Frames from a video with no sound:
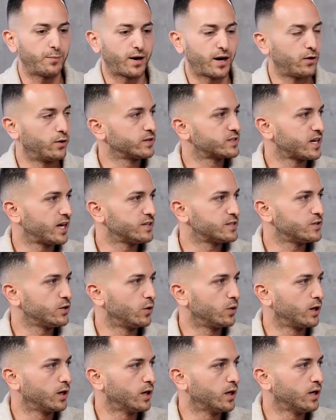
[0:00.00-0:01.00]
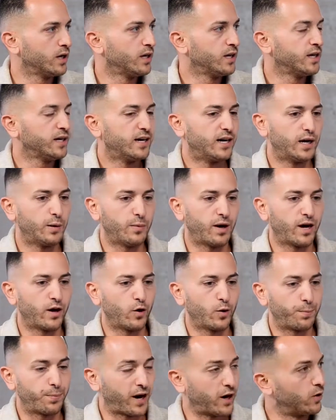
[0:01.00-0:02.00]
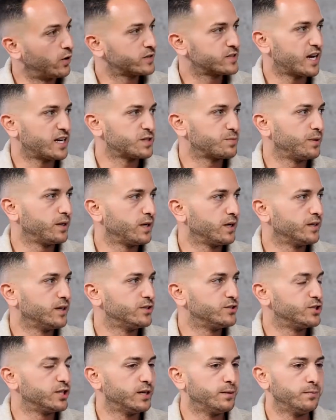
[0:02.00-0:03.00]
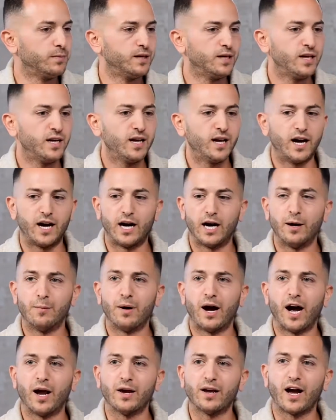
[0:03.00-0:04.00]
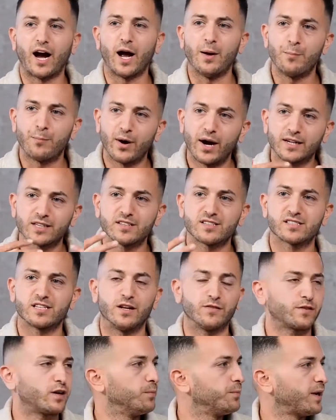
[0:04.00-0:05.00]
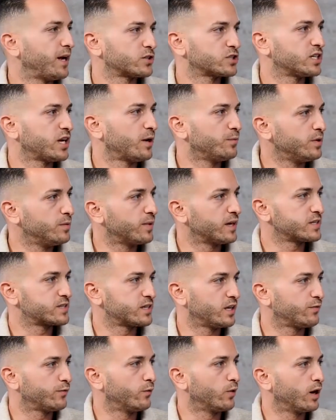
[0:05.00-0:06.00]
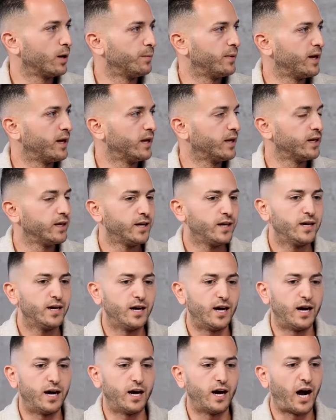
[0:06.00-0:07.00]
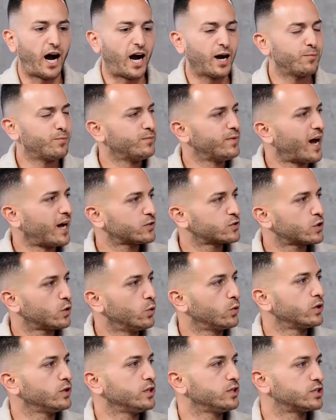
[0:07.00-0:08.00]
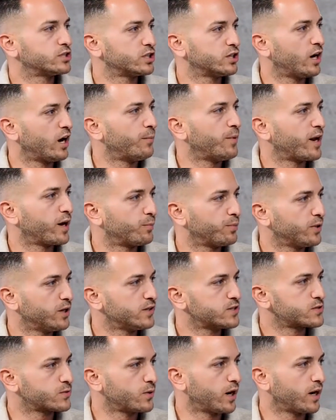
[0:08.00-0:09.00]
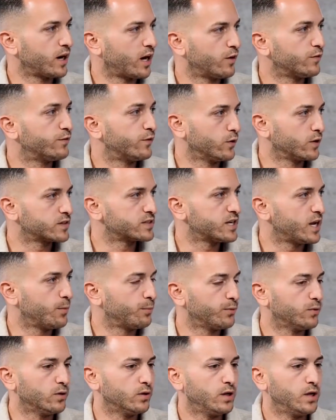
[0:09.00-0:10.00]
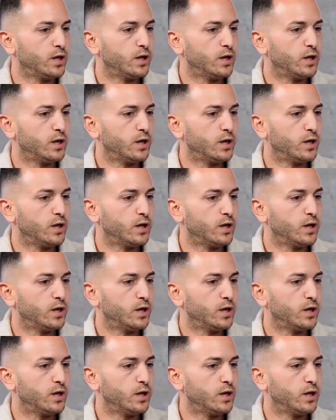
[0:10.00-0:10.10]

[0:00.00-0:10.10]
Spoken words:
prioritize yoga. I prioritize being in the gym. I practice self-compassion. I meet myself where I'm at. I'm not totally sure I'm at a place right now, for example,